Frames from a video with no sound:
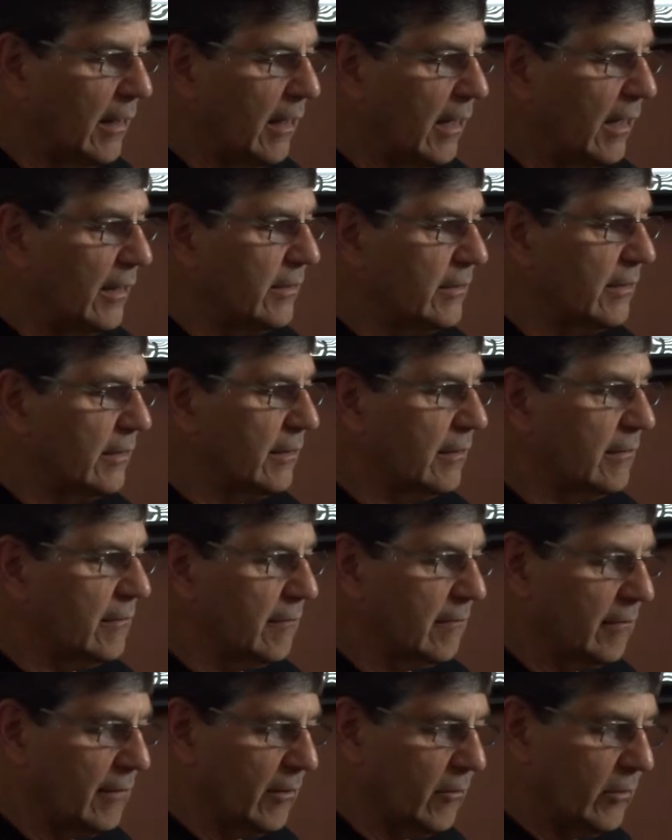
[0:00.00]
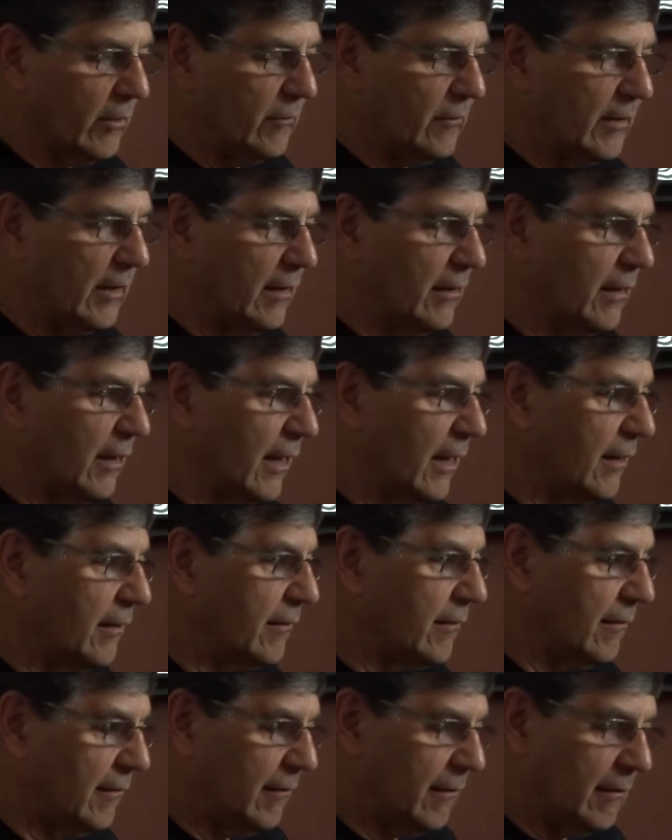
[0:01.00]
I think that we've done that
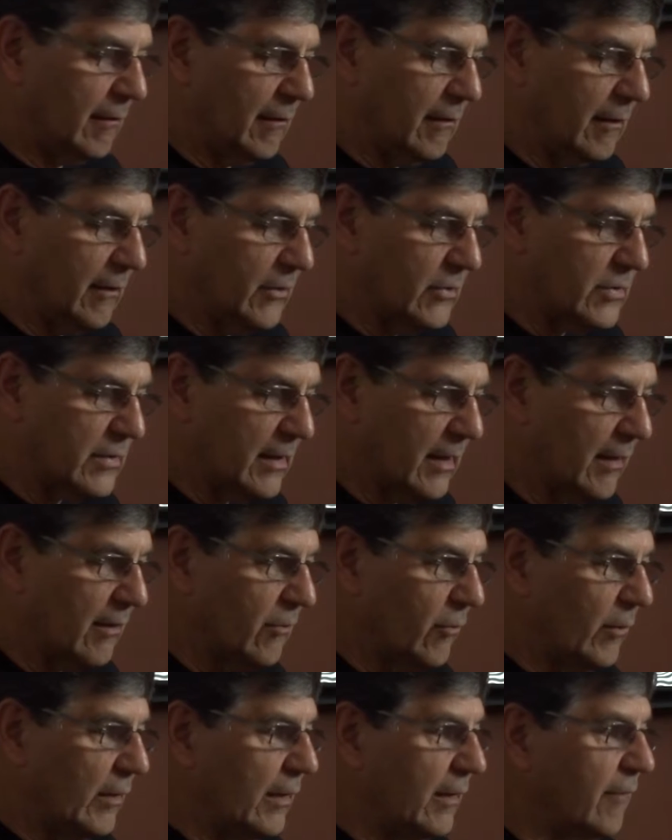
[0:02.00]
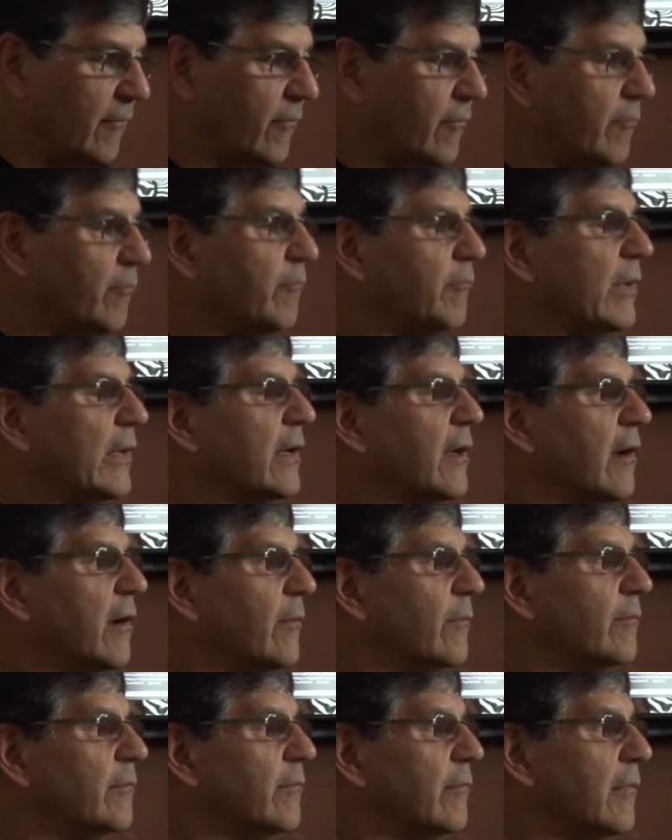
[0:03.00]
is that we've
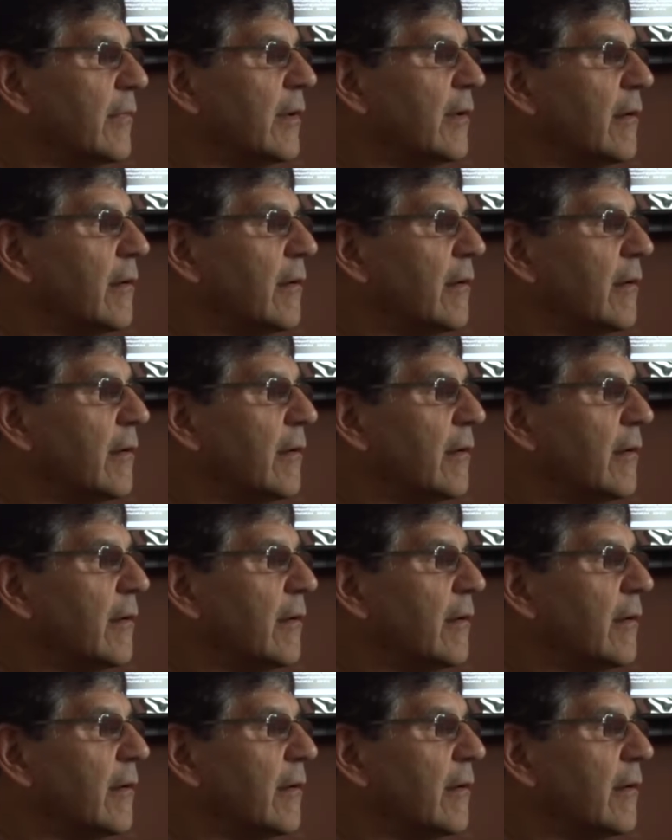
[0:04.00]
become